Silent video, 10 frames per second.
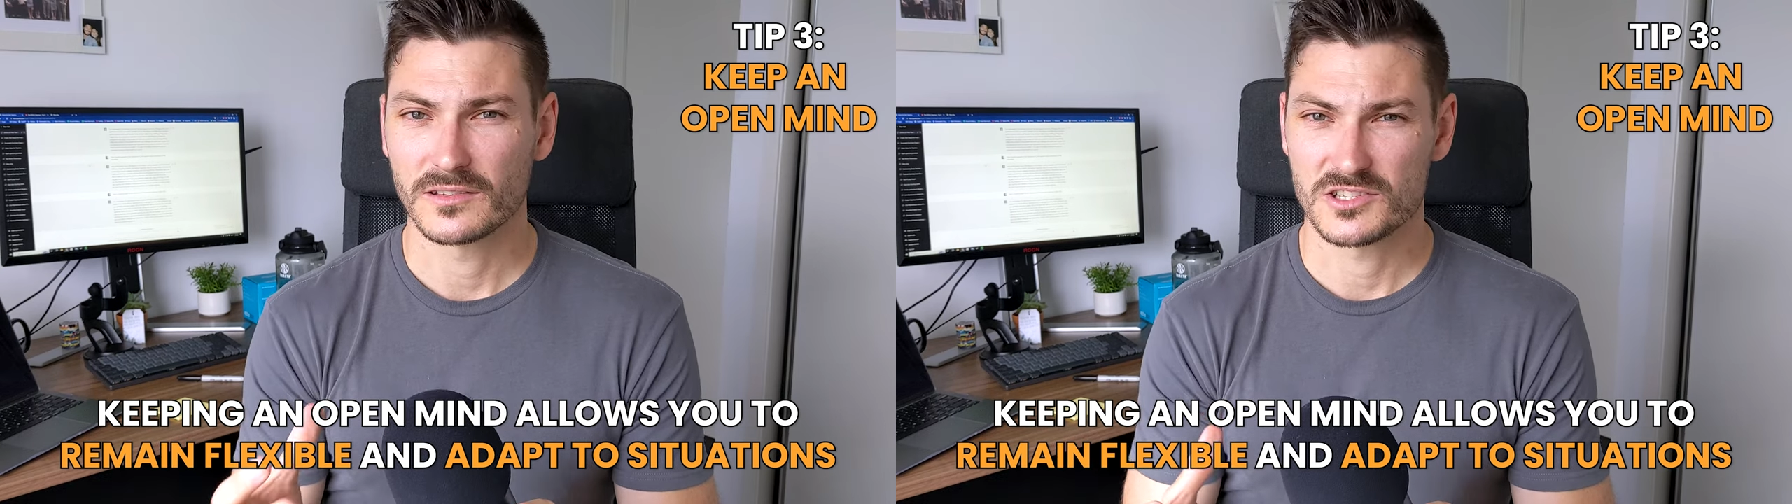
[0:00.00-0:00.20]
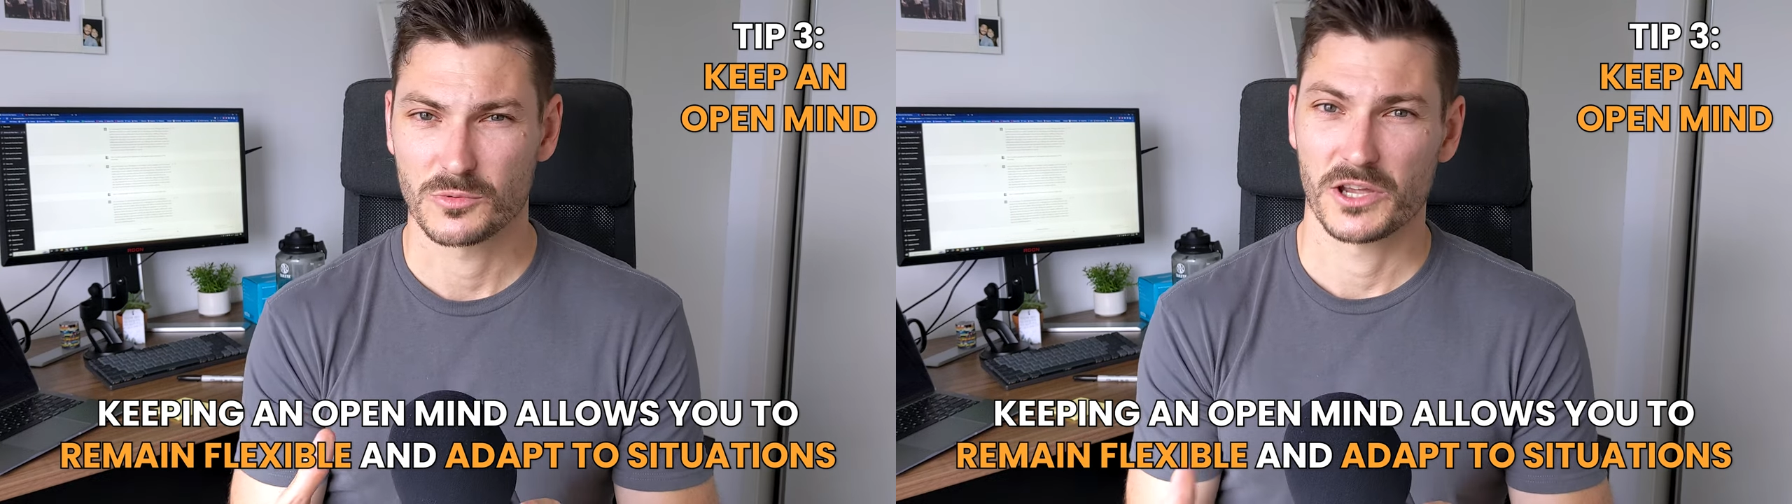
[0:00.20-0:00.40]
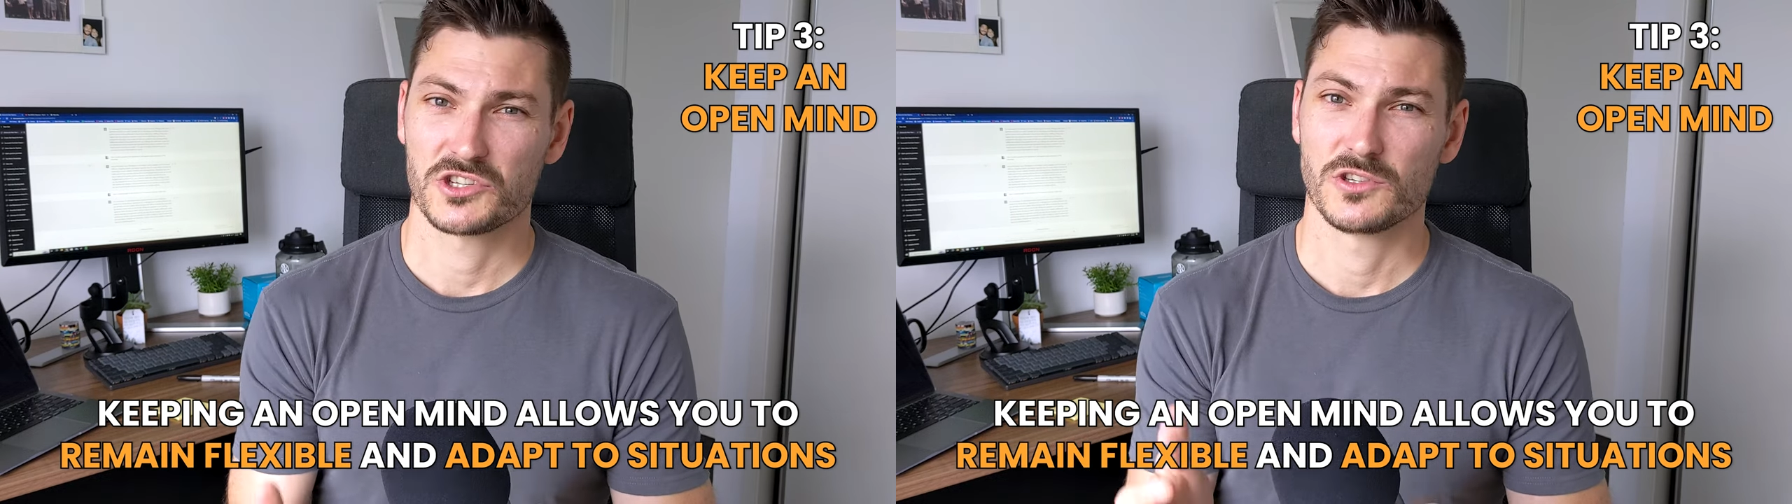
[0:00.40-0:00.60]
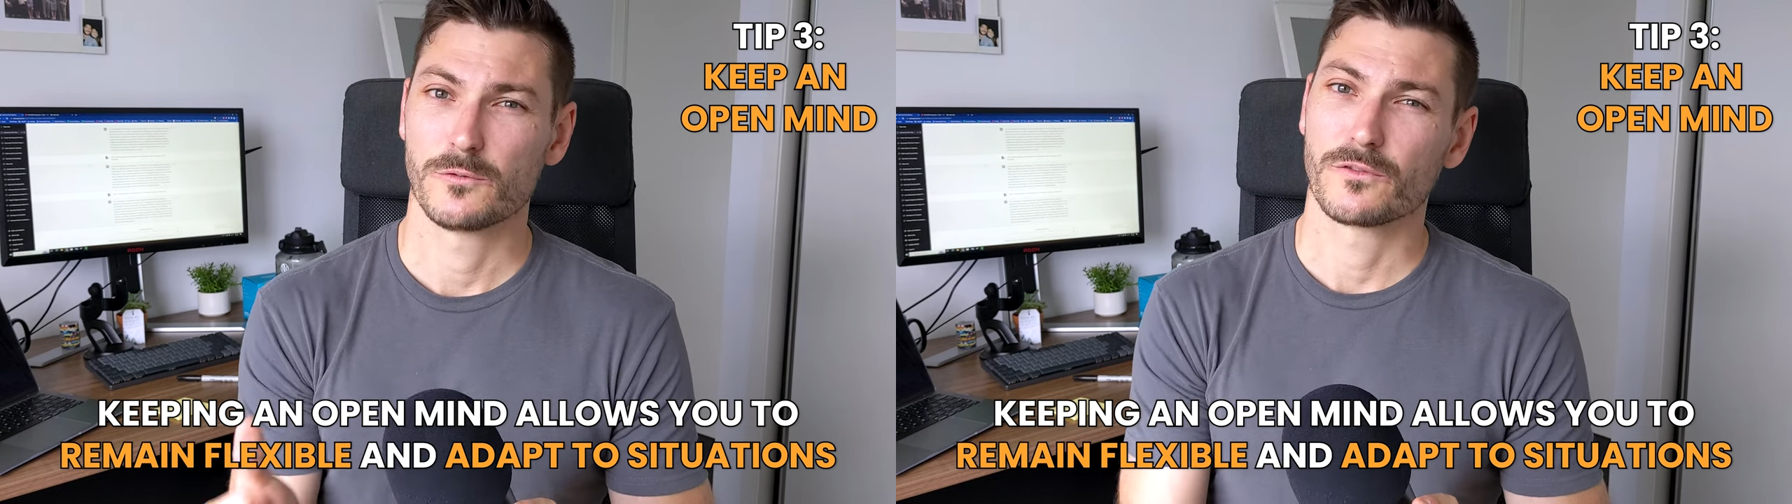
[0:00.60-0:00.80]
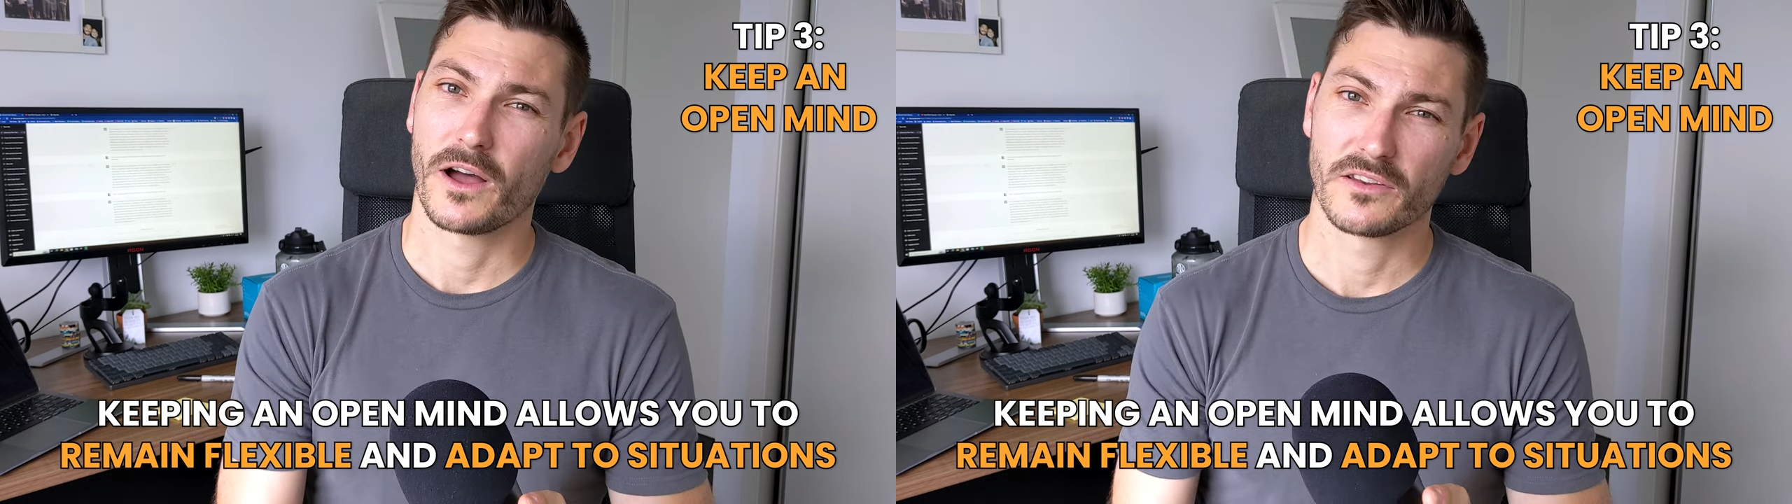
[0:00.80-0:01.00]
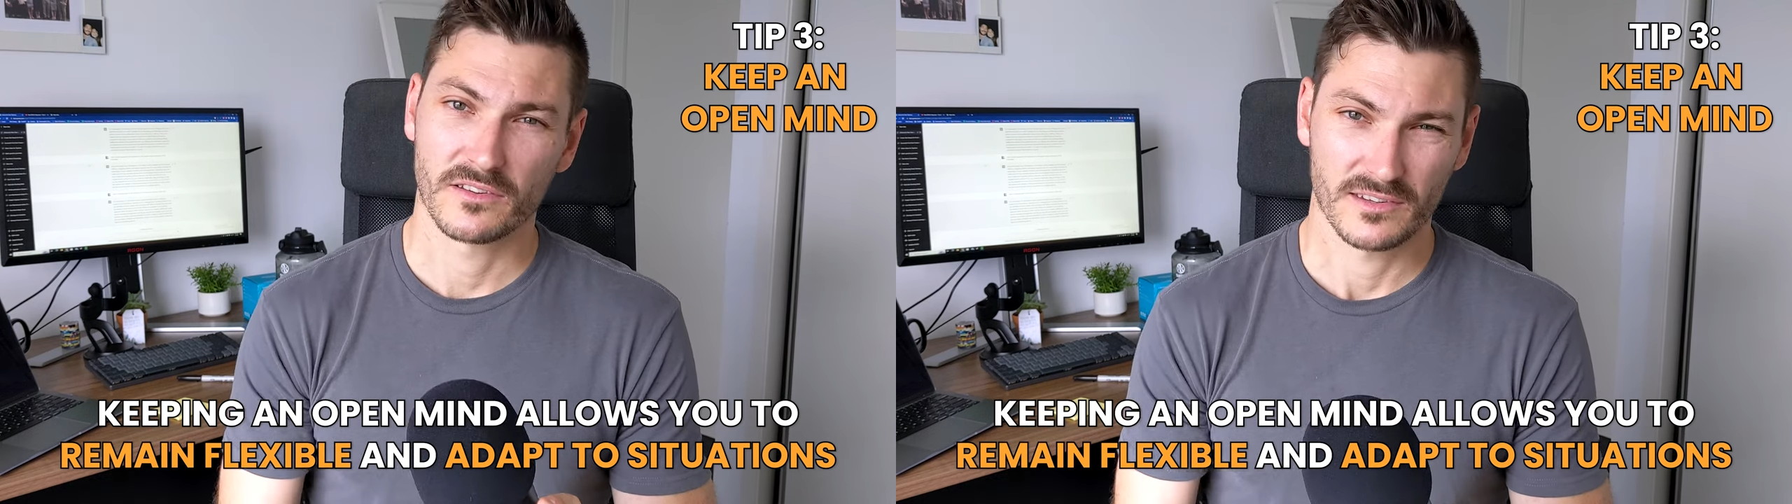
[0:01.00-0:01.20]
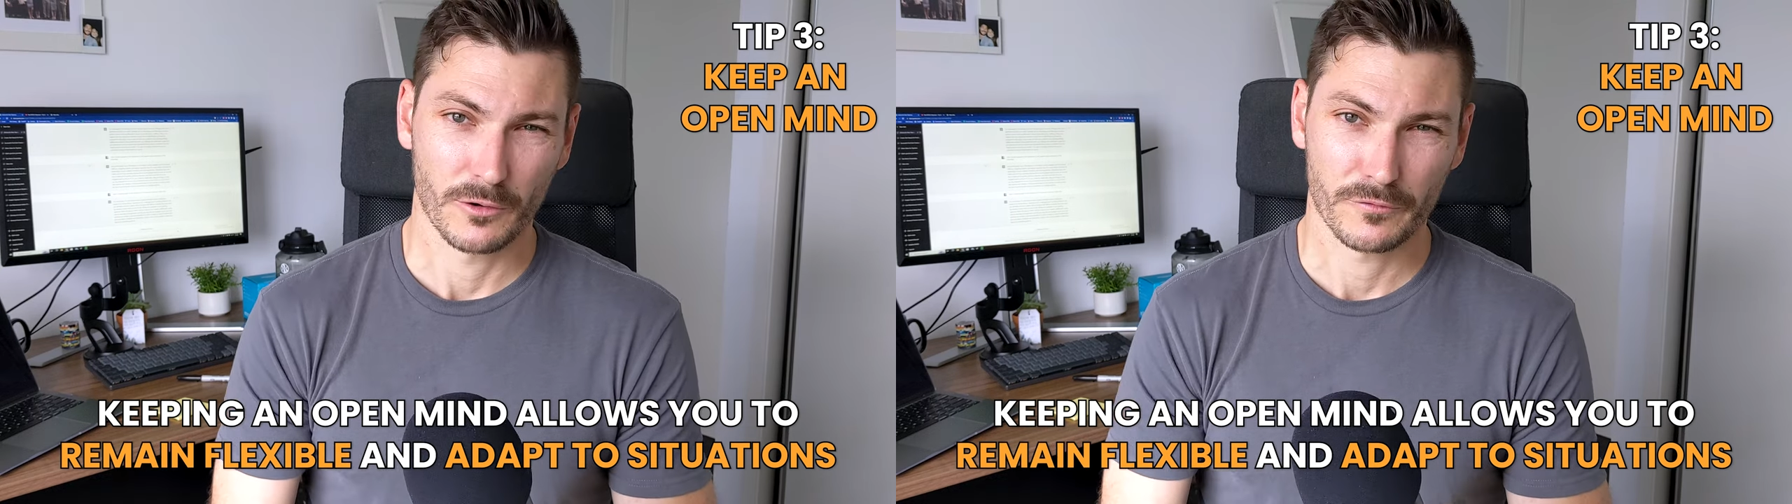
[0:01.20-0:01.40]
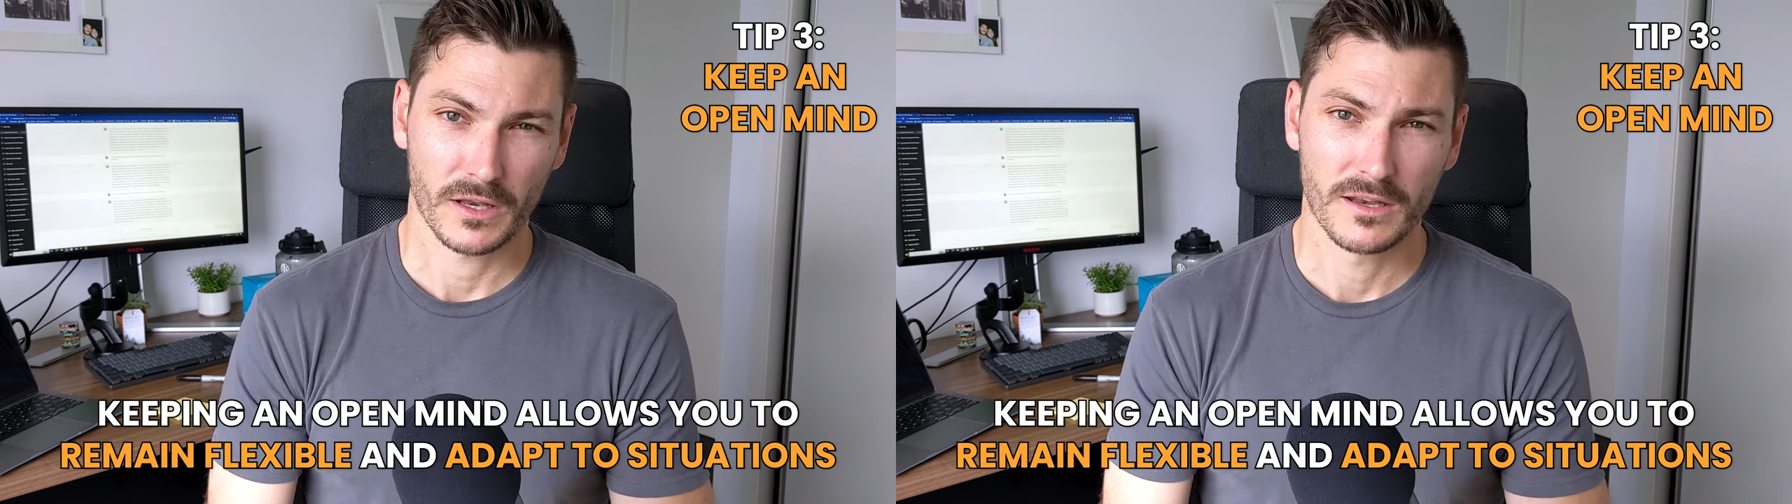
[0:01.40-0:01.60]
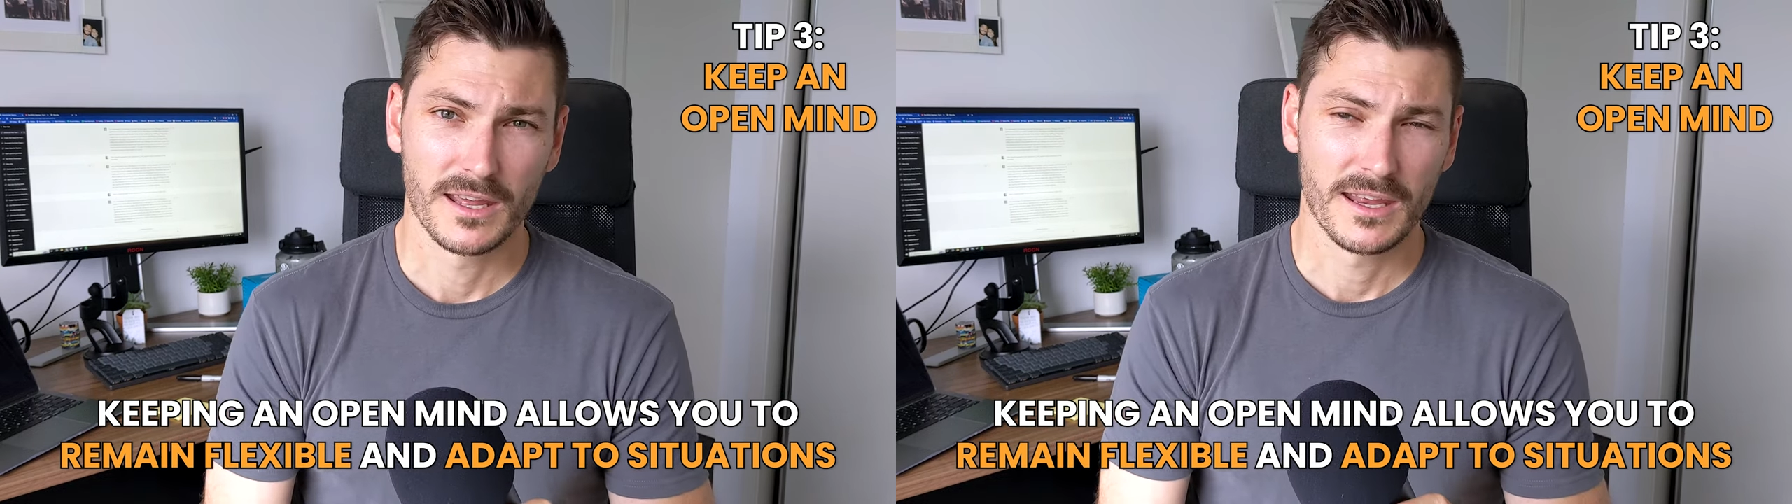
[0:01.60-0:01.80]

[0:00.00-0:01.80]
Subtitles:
situation you find yourself in.